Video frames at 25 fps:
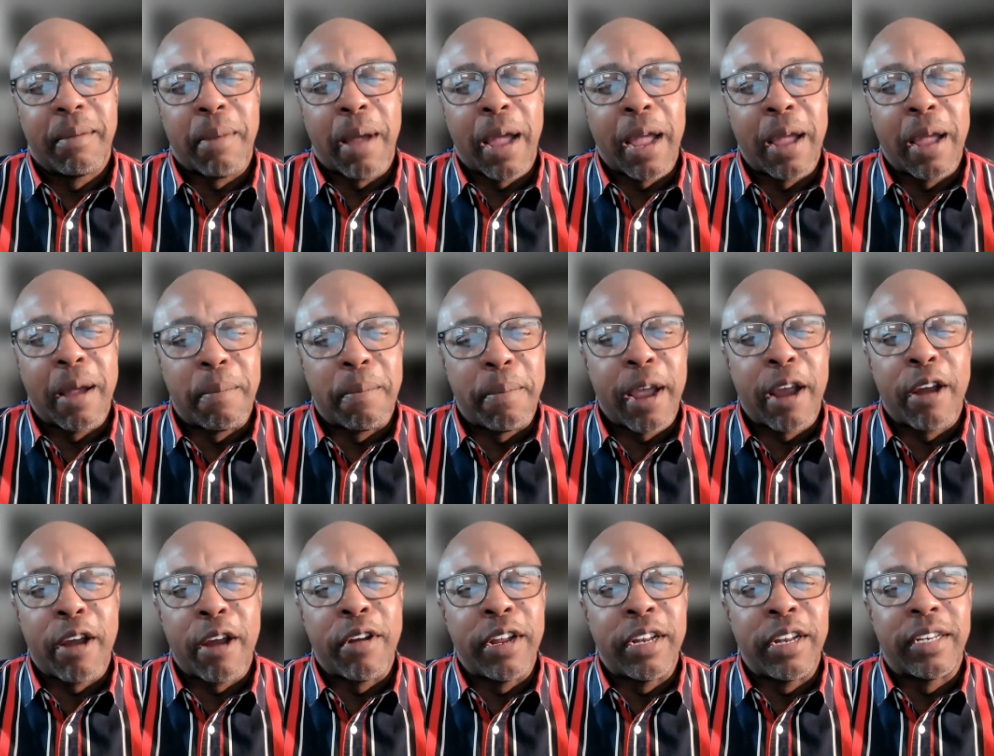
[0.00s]
by
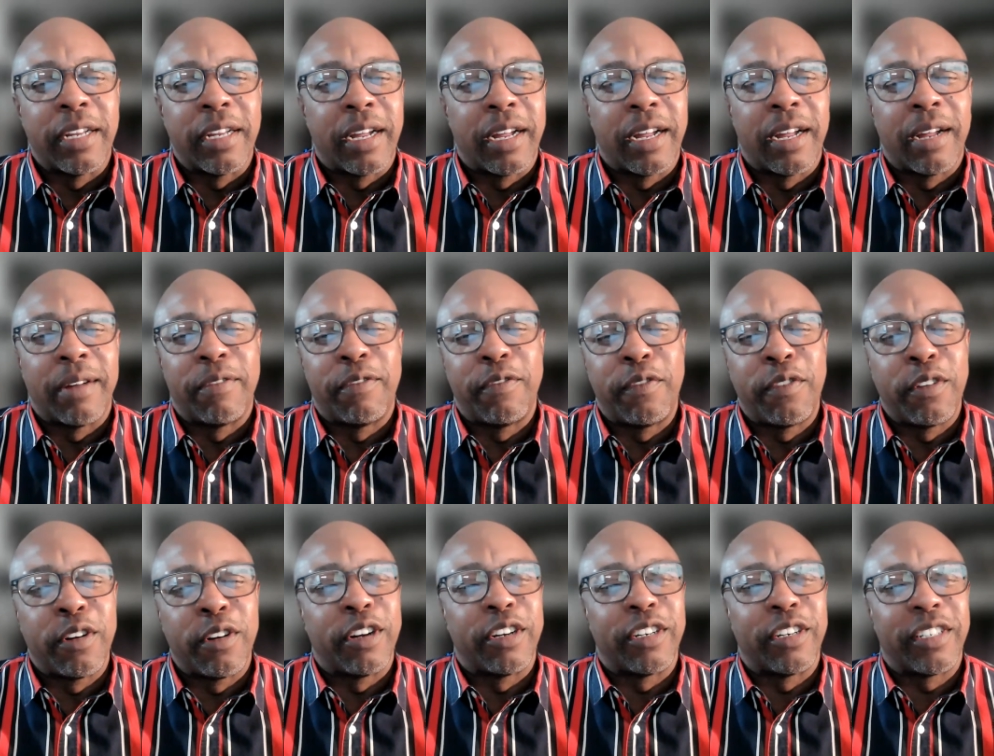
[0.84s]
appearing to her
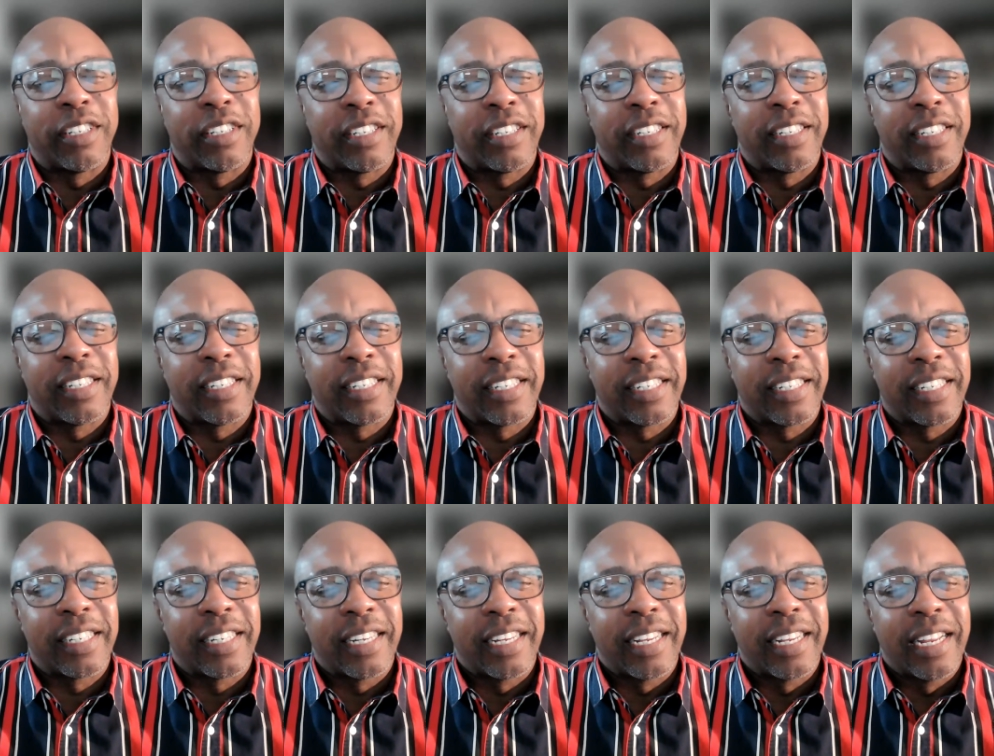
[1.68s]
first